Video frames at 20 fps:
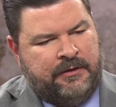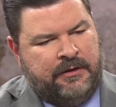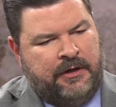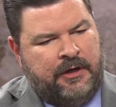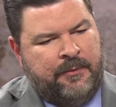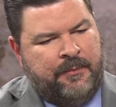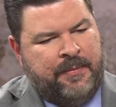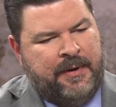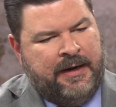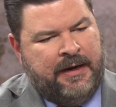
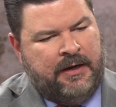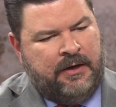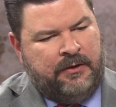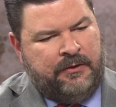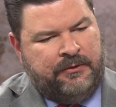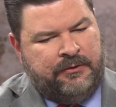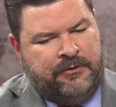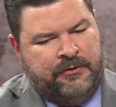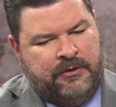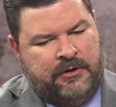
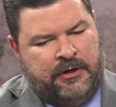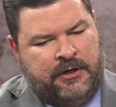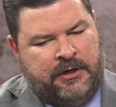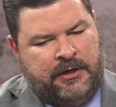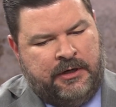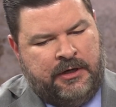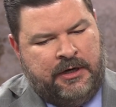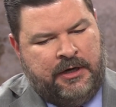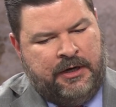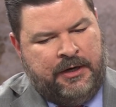about
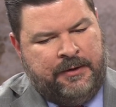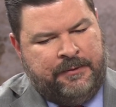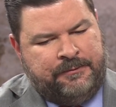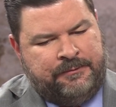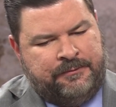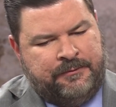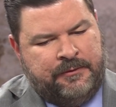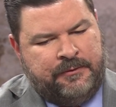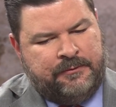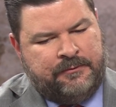
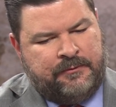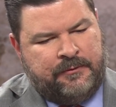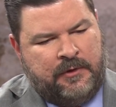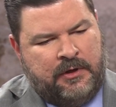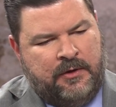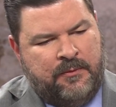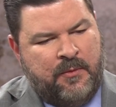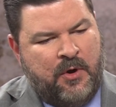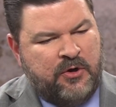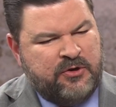
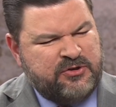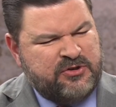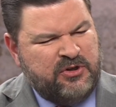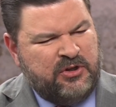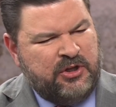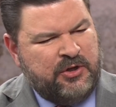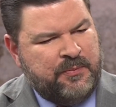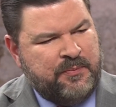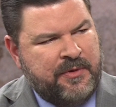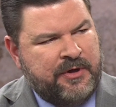
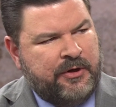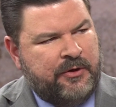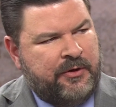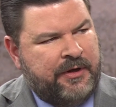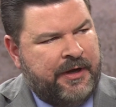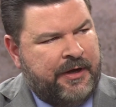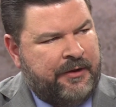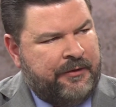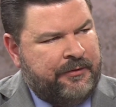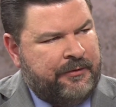emotional and mental
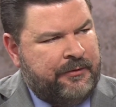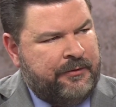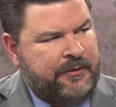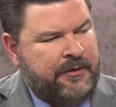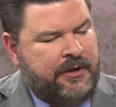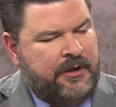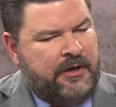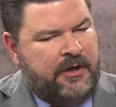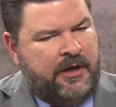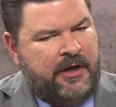health.
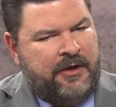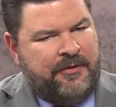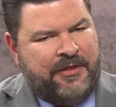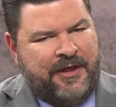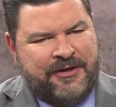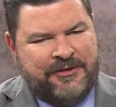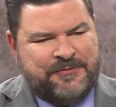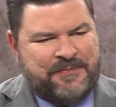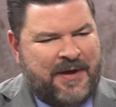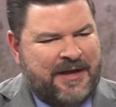
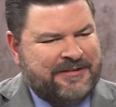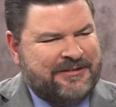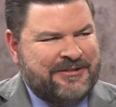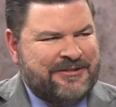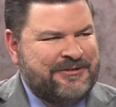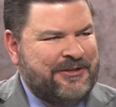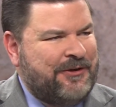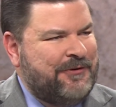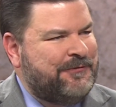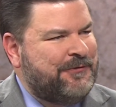They just passed a
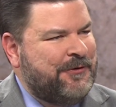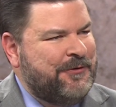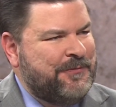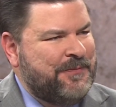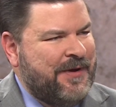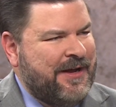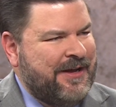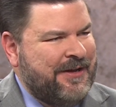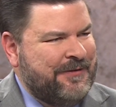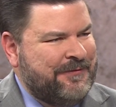cell
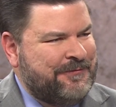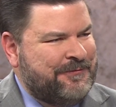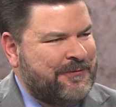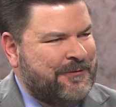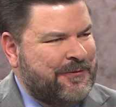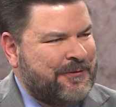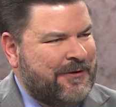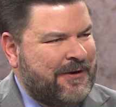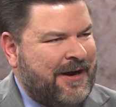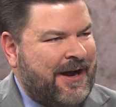phone ban
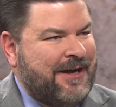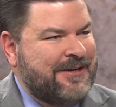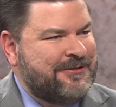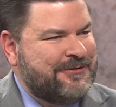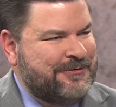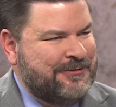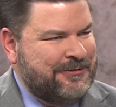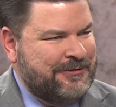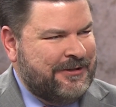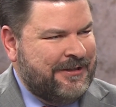for high
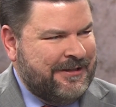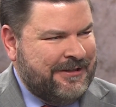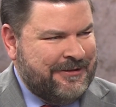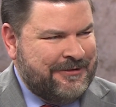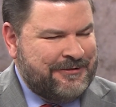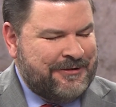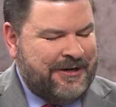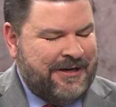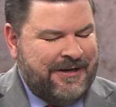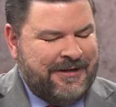school
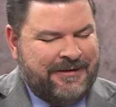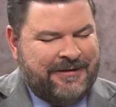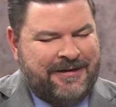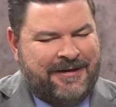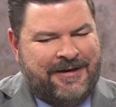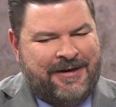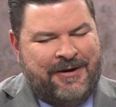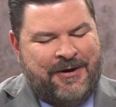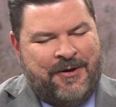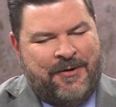kids, right?
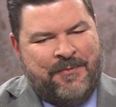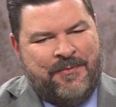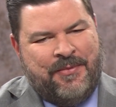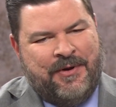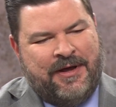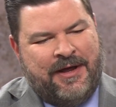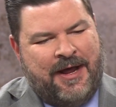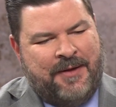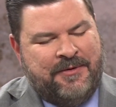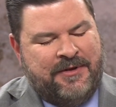
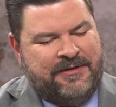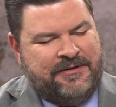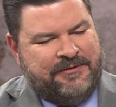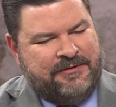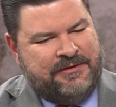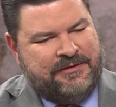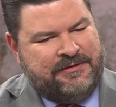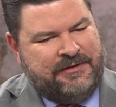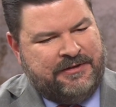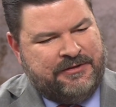But it
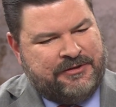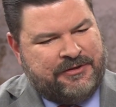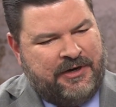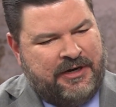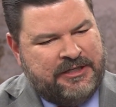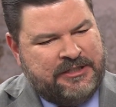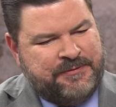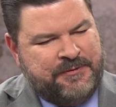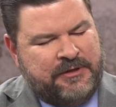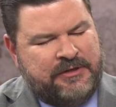
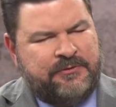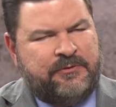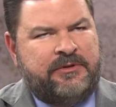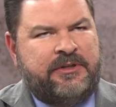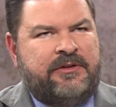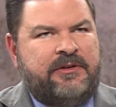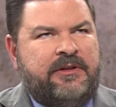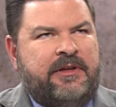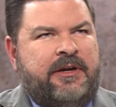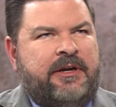strikes me, because
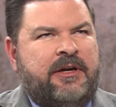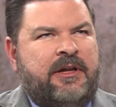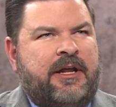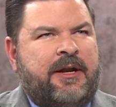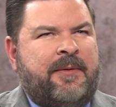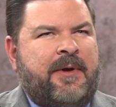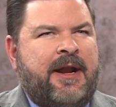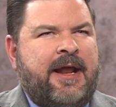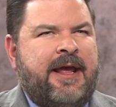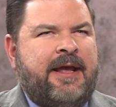we hear a
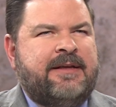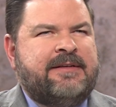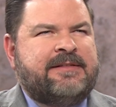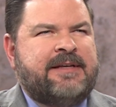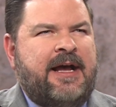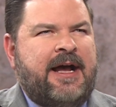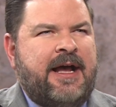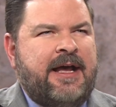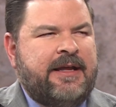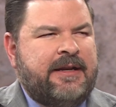lot about
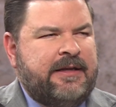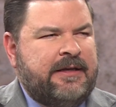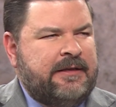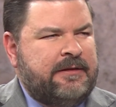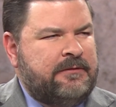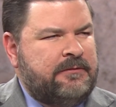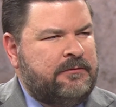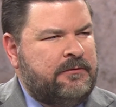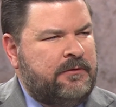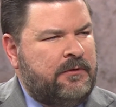
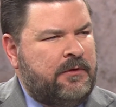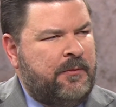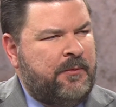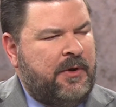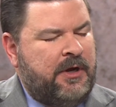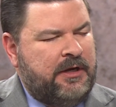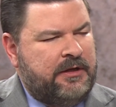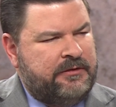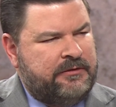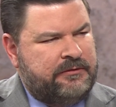anxiety
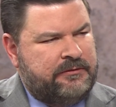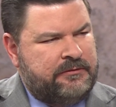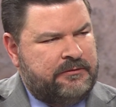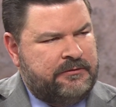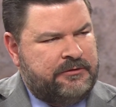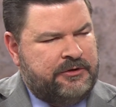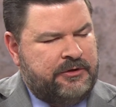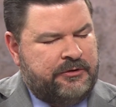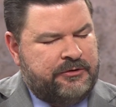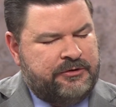amongst
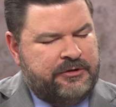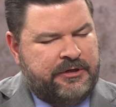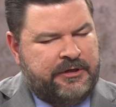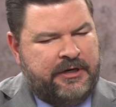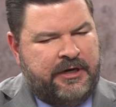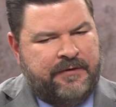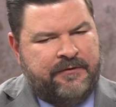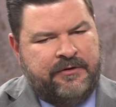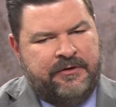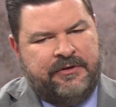children
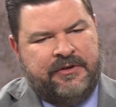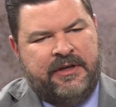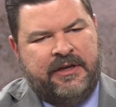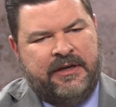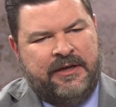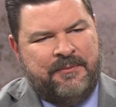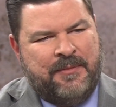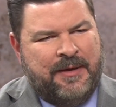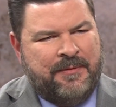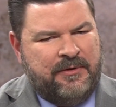and
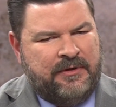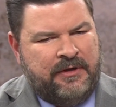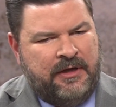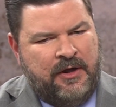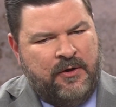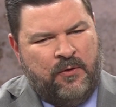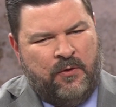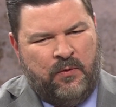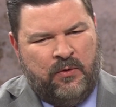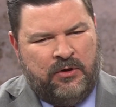everything, and maybe
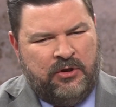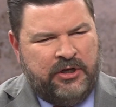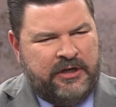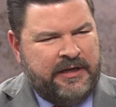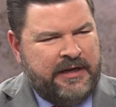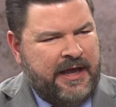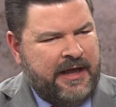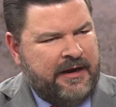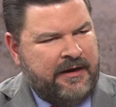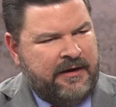we're looking at it